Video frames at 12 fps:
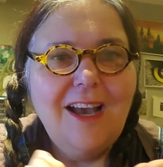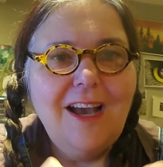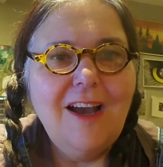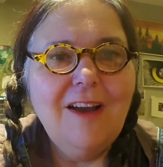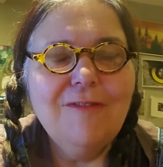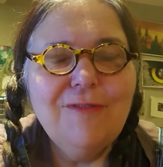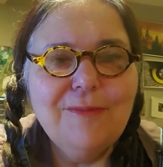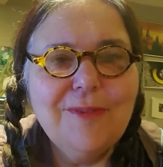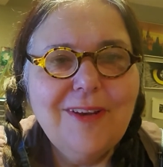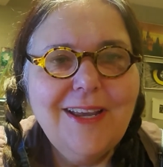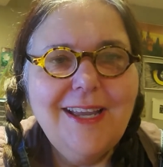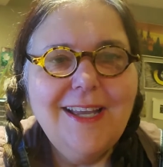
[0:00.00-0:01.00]
out from
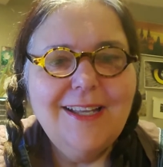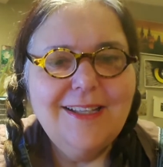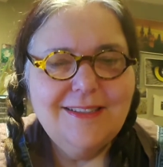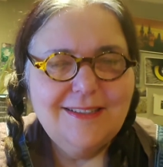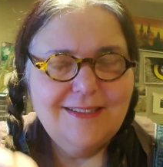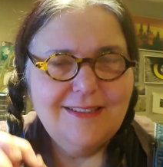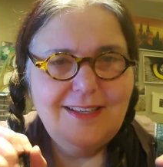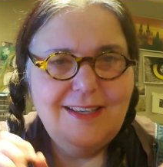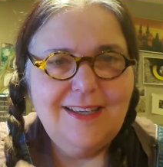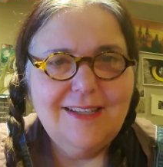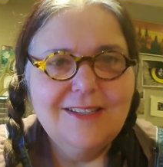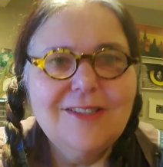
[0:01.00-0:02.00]
your hands
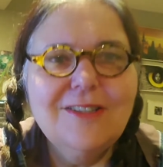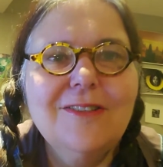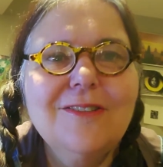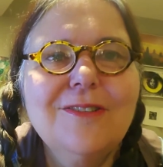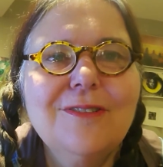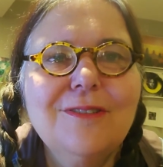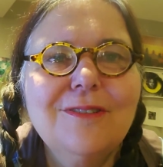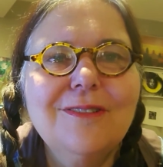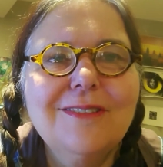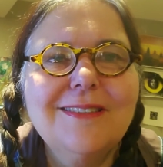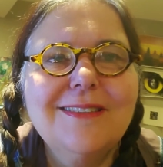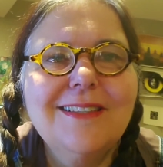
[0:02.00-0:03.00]
into your
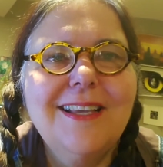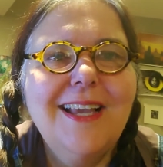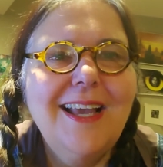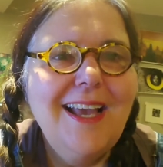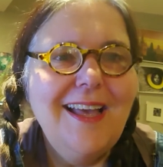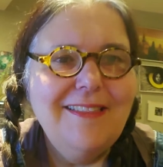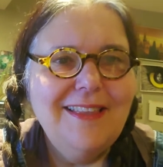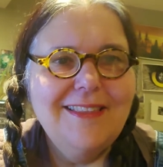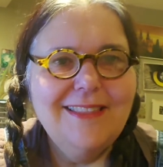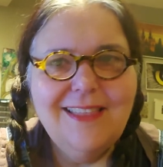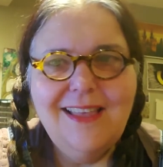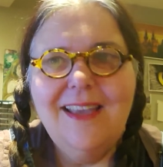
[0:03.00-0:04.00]
tools. And
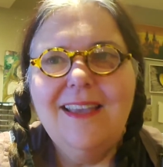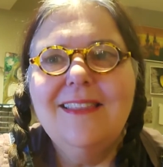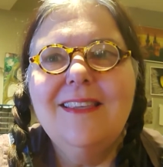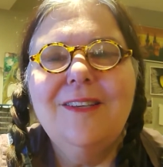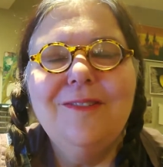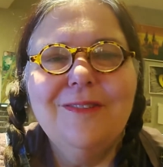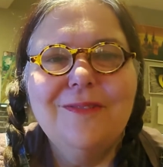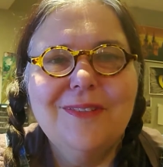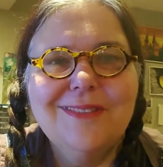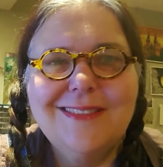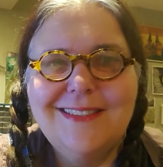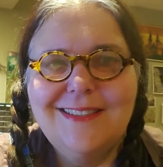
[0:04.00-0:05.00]
then thank the
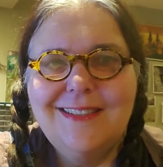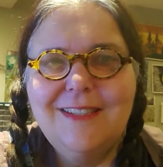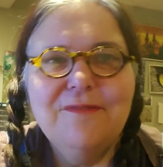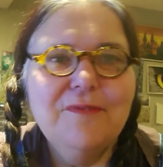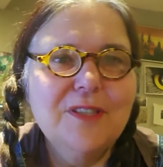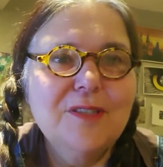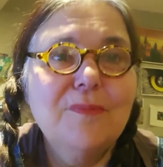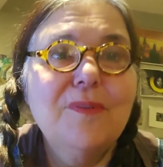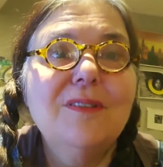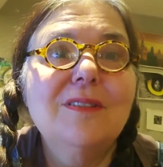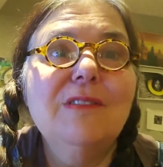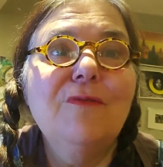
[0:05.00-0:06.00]
universe and the
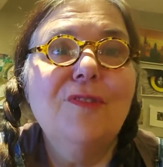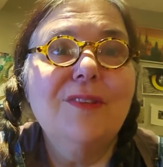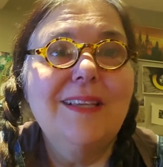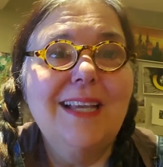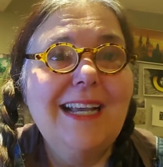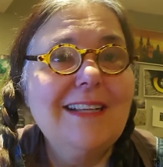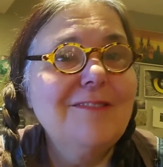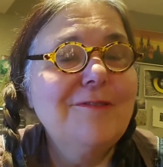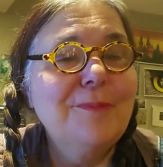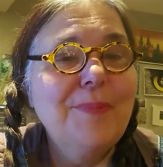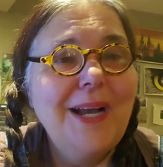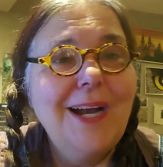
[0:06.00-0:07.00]
invisibles for the
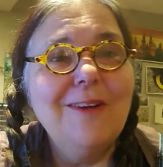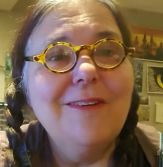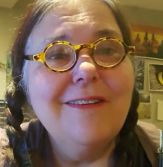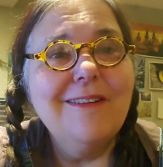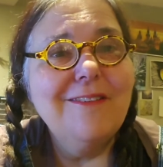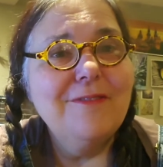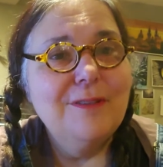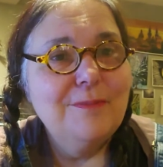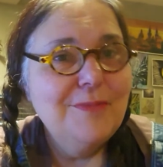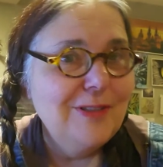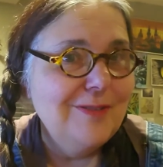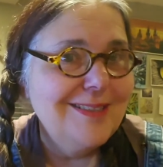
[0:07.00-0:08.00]
extra power of the
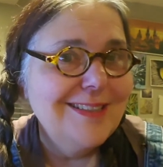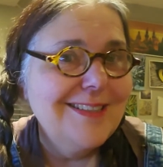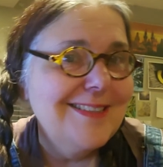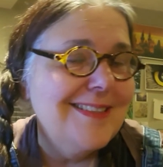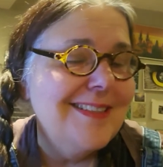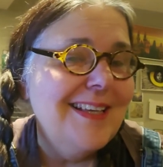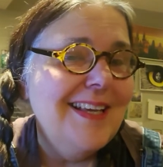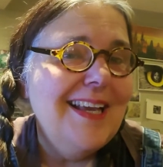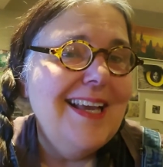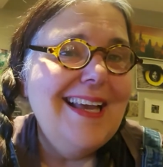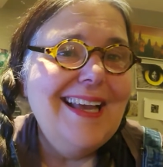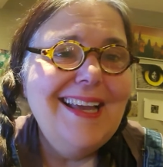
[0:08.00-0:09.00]
muses.
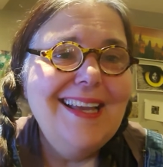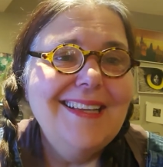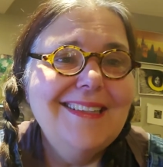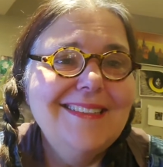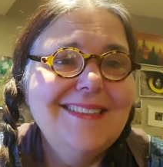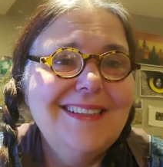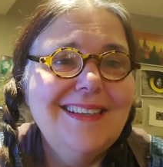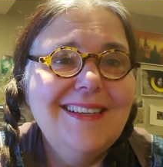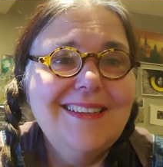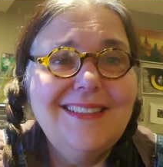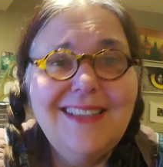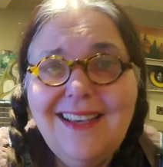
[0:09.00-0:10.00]
And
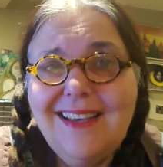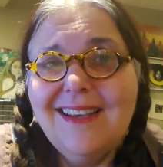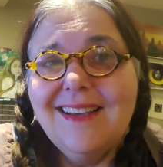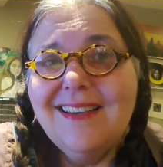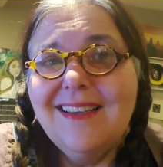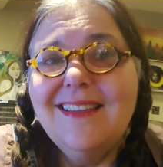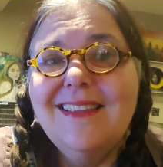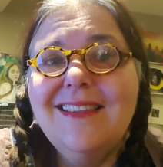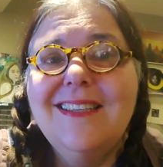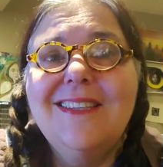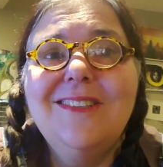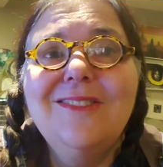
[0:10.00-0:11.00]
and
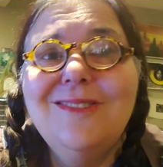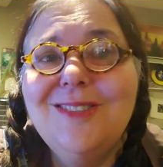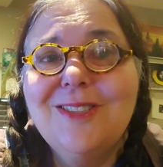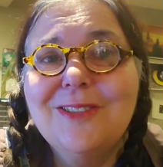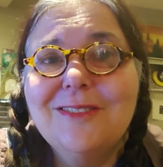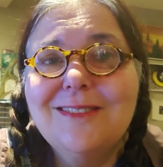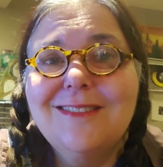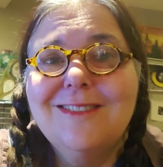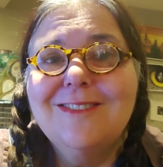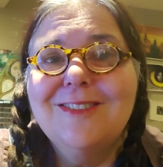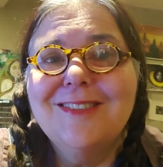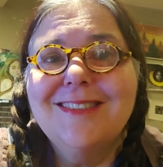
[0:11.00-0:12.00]
then use those
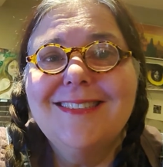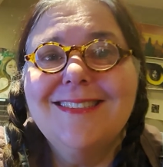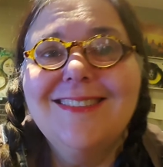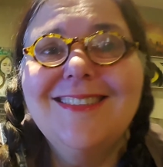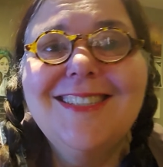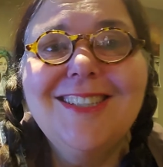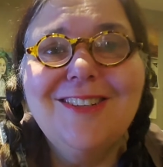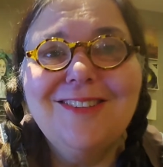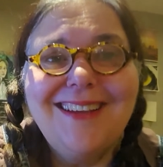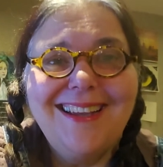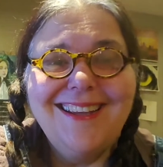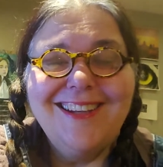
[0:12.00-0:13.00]
tools to
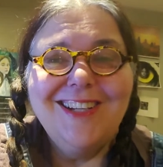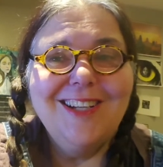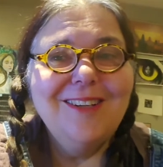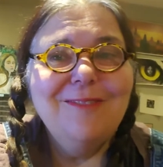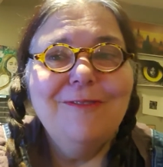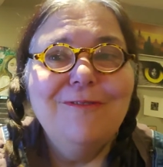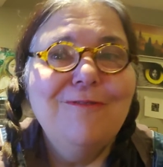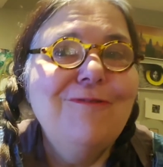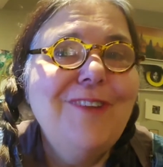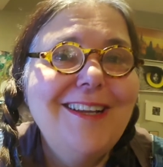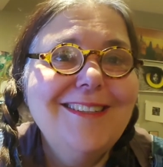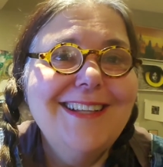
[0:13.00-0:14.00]
create
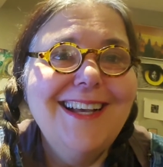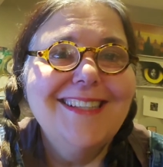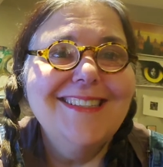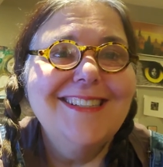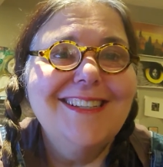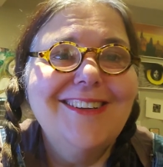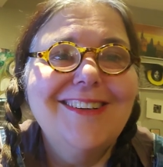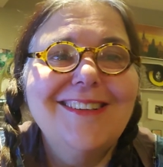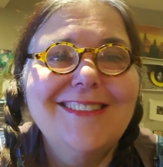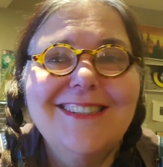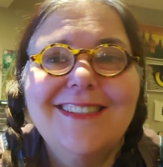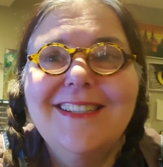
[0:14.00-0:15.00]
fantastic art.